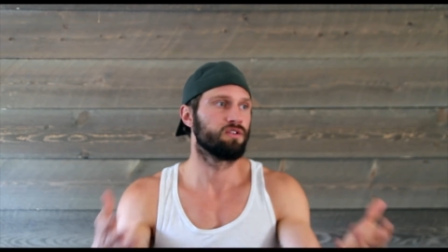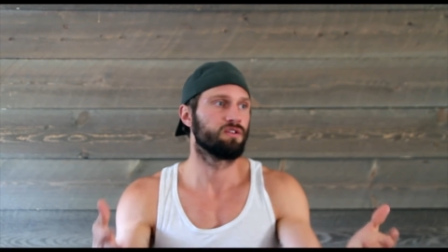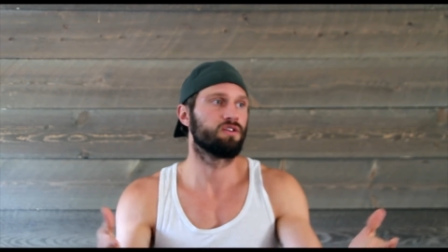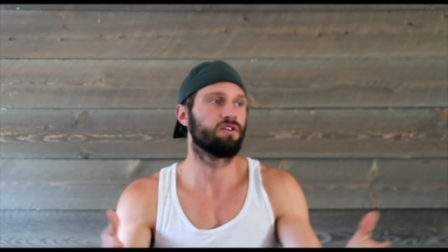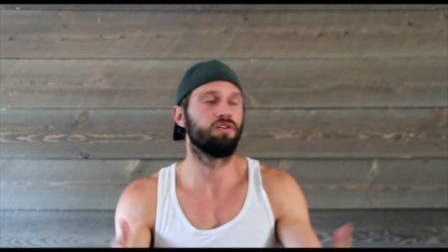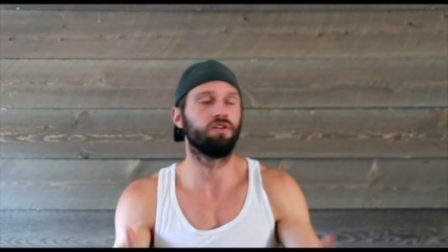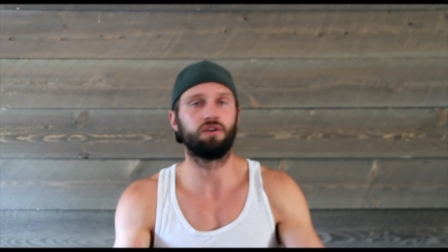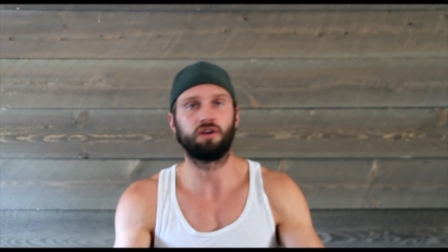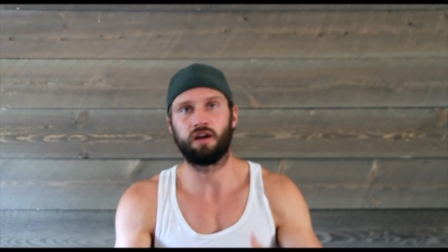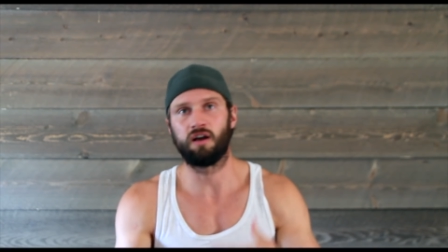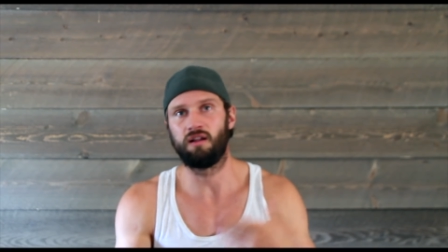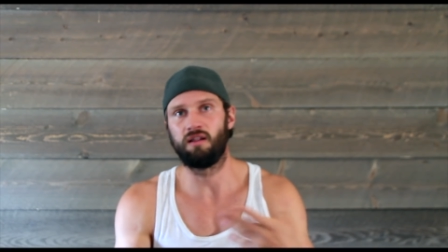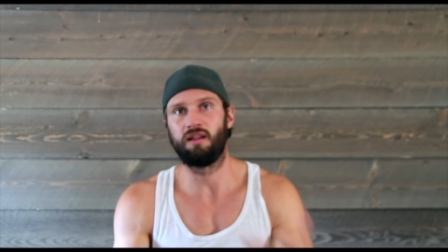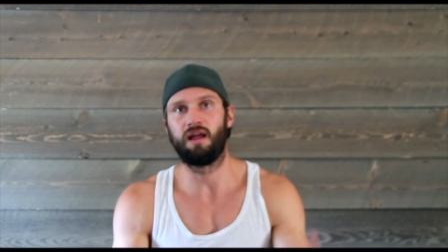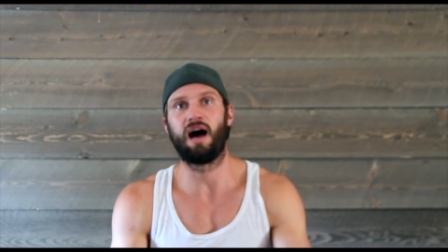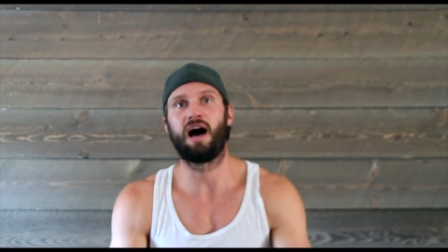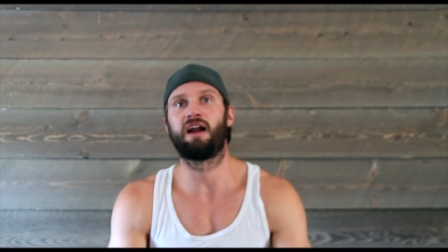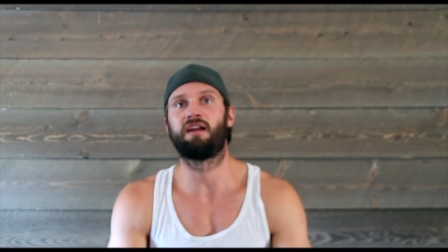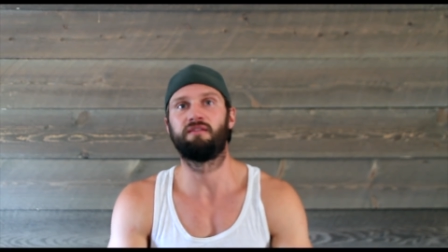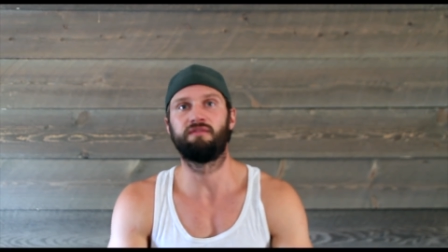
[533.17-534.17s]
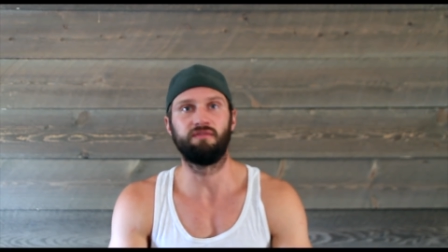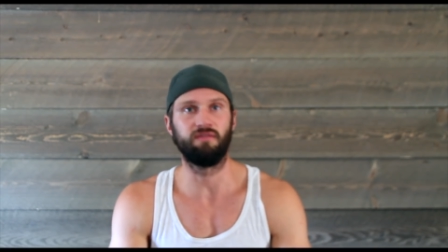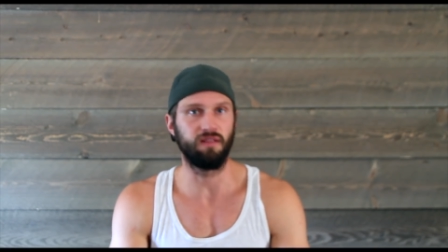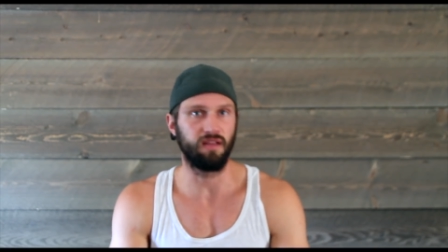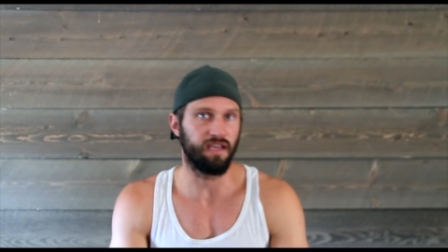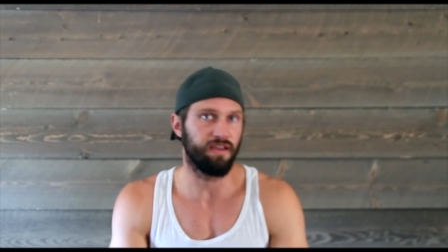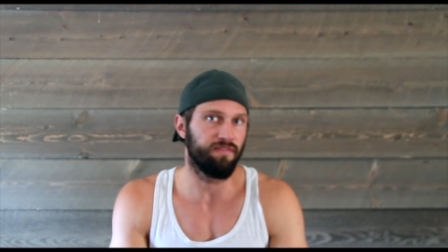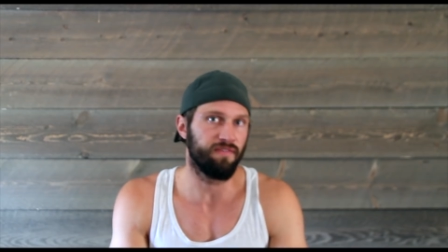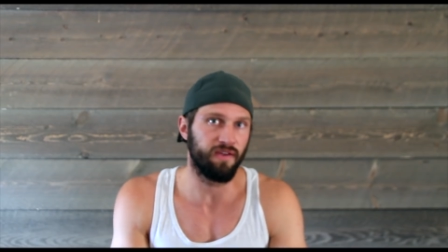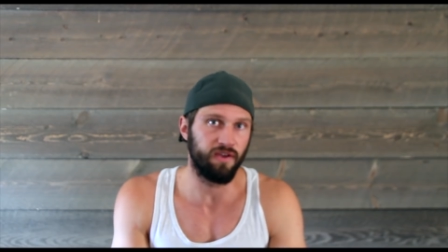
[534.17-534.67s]
cook a lot of
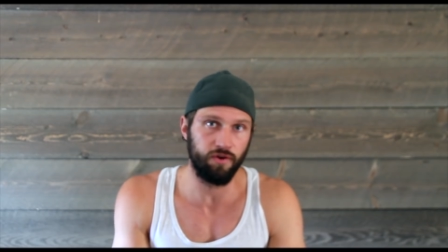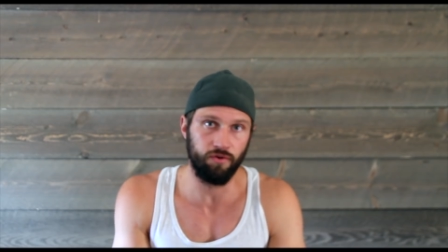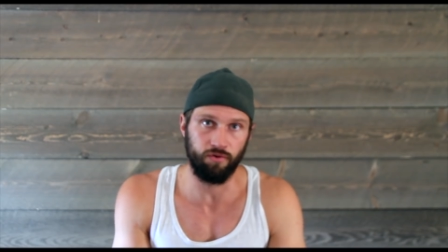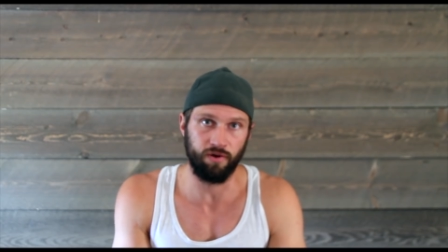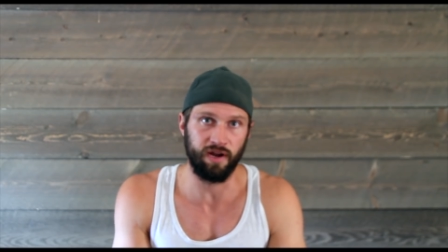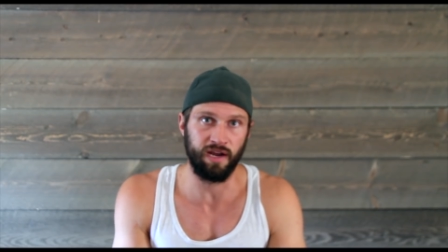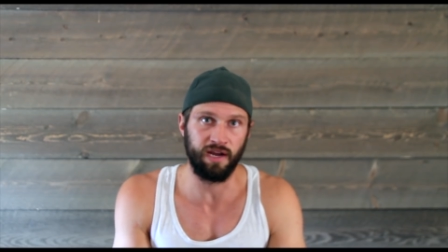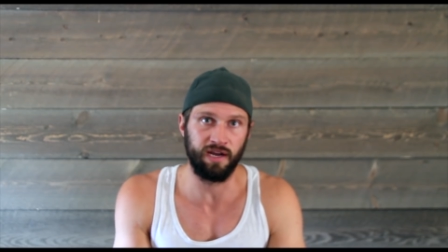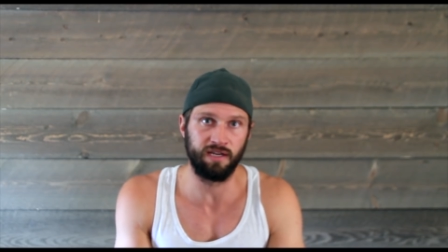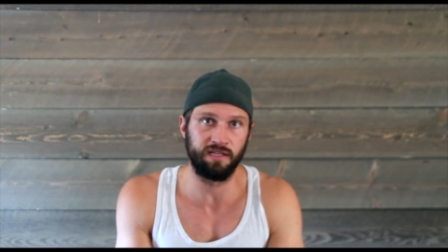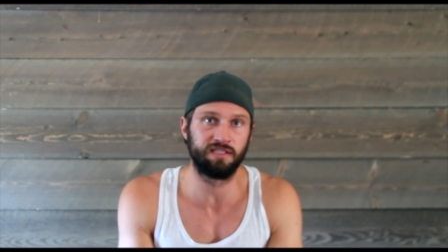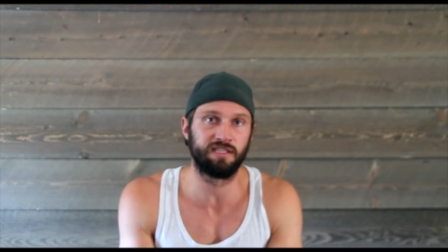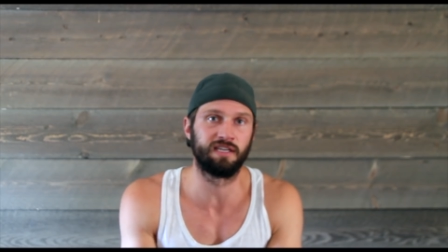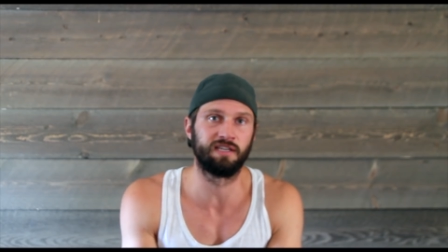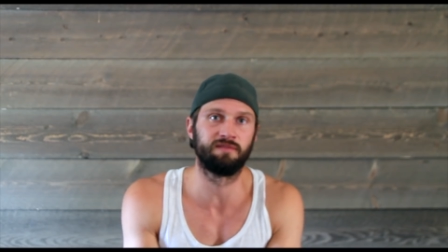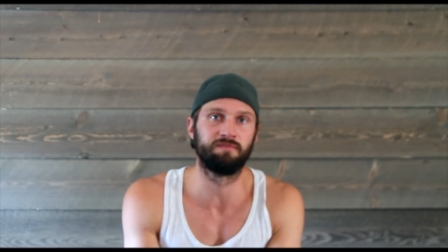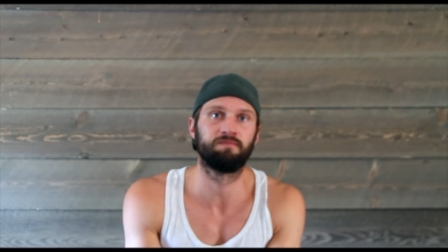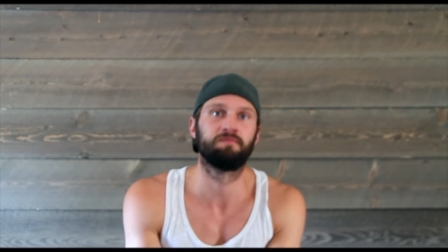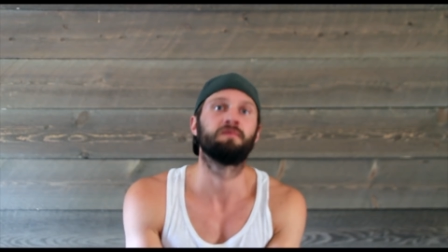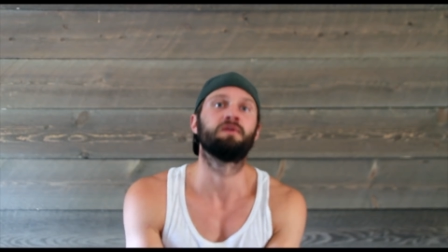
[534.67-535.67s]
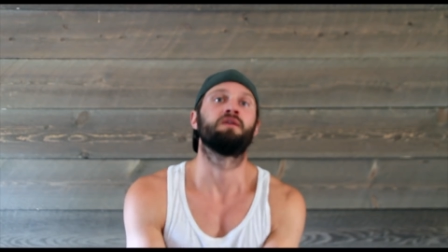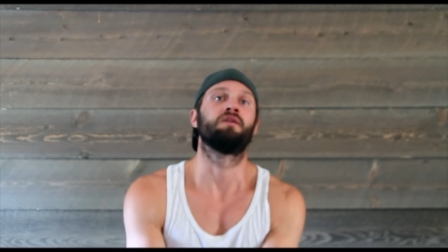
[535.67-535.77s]
leafy greens and